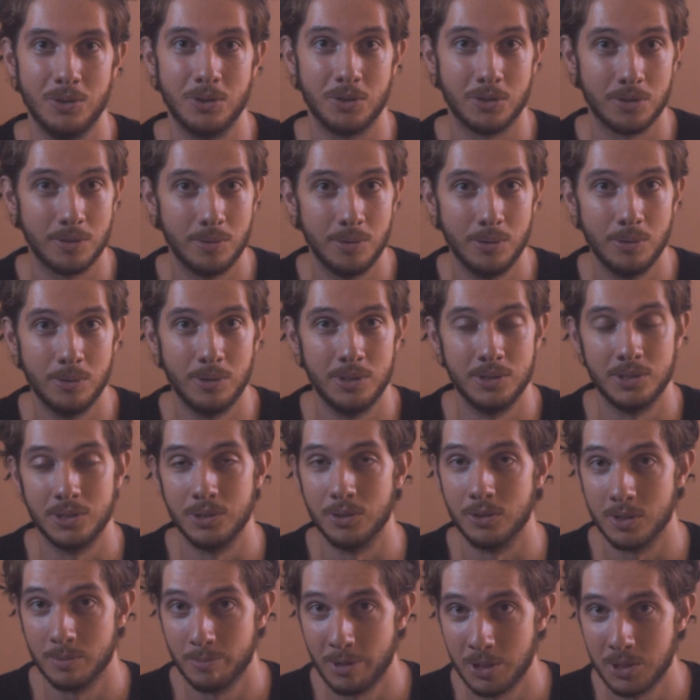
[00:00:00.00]
your crew and
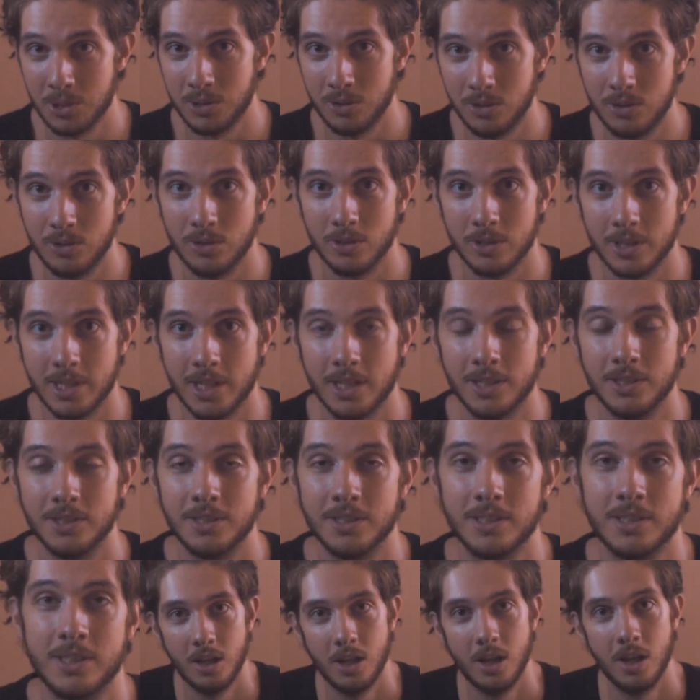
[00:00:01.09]
especially to your talent.